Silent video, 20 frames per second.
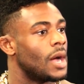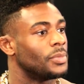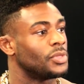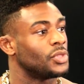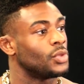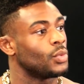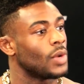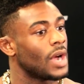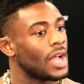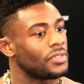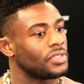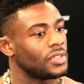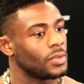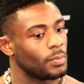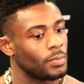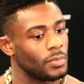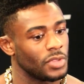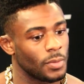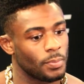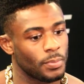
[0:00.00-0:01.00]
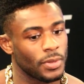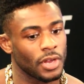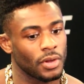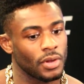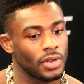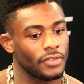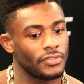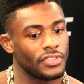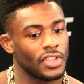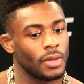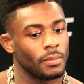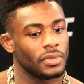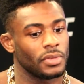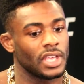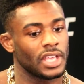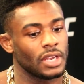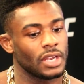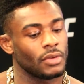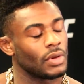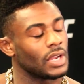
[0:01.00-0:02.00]
throughout the period of them
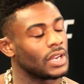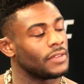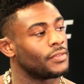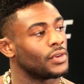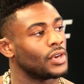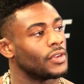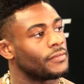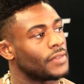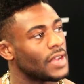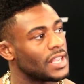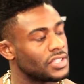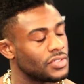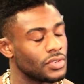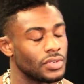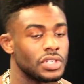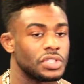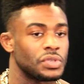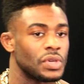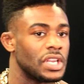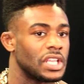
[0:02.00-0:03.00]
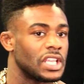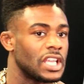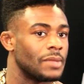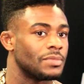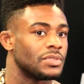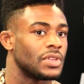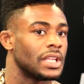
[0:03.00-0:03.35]
getting ready for their fights during the training camp.